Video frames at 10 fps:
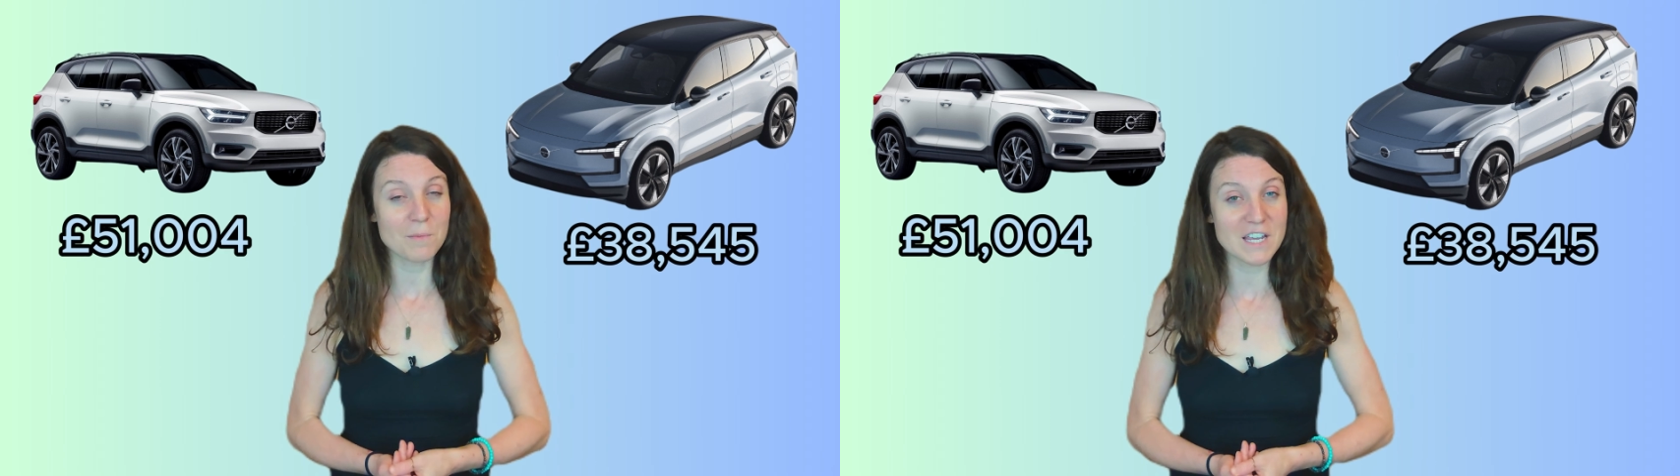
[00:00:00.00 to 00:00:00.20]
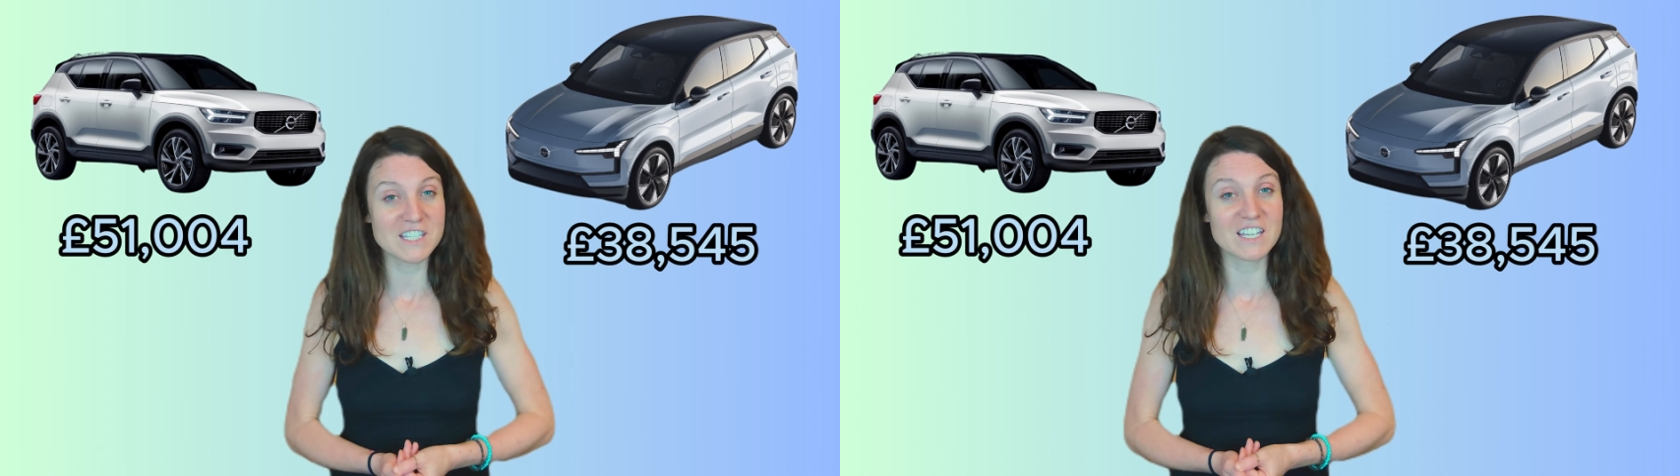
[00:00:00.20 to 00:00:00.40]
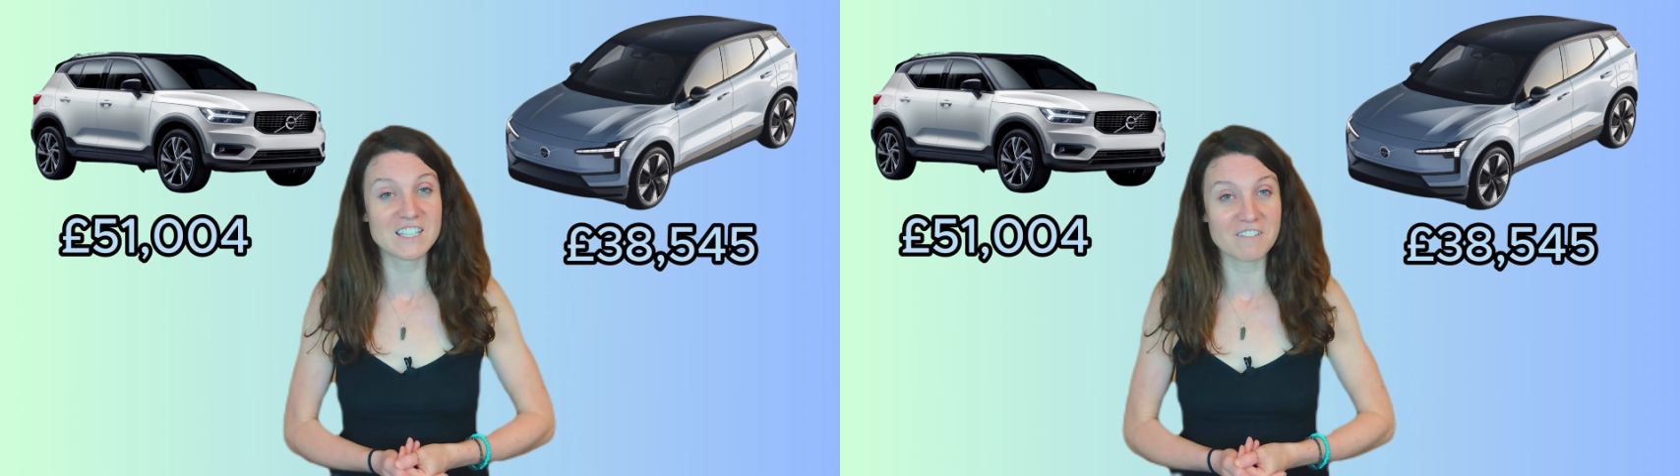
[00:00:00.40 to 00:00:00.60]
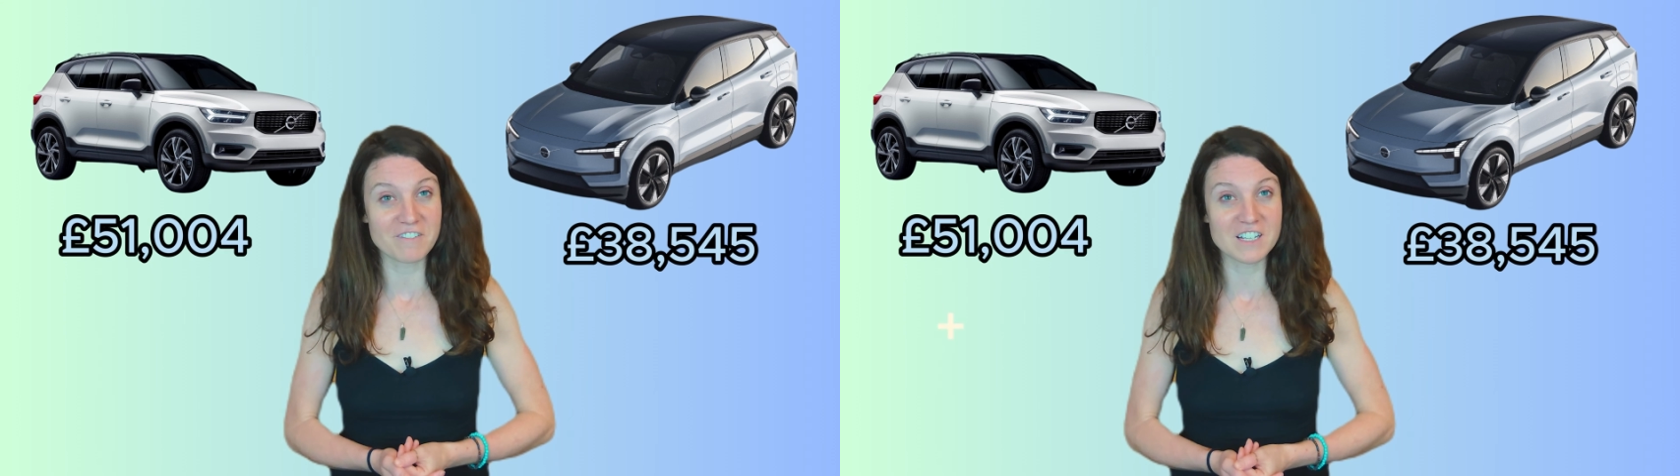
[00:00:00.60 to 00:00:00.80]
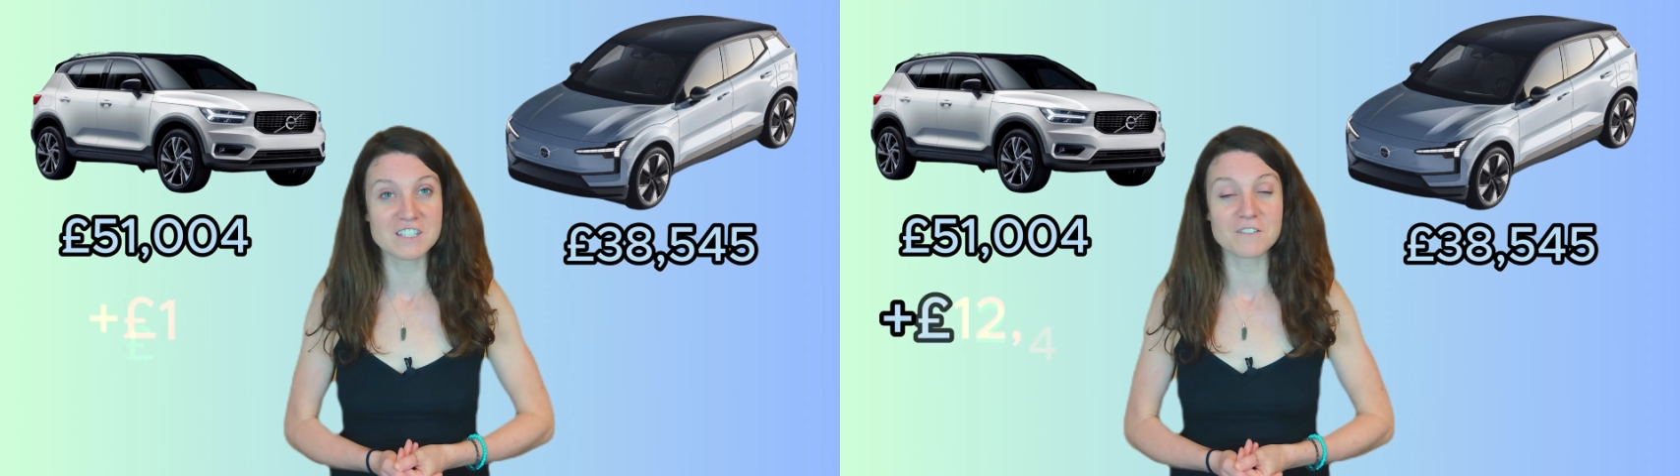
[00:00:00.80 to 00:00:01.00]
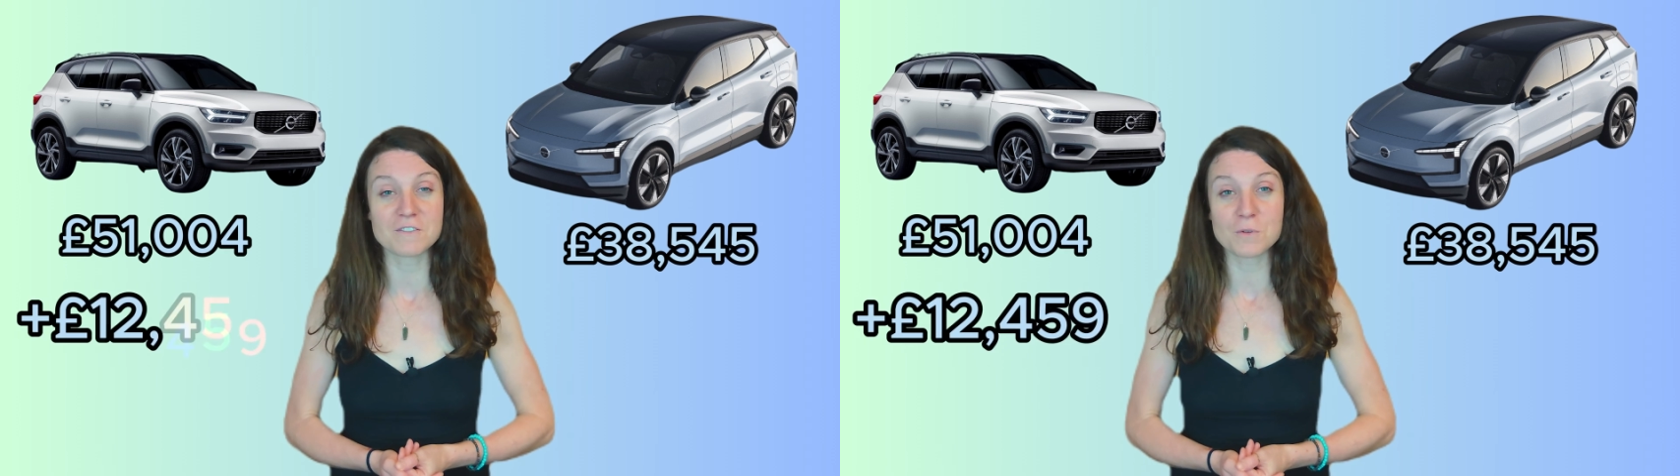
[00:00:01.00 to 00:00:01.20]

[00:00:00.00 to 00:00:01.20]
amazing difference of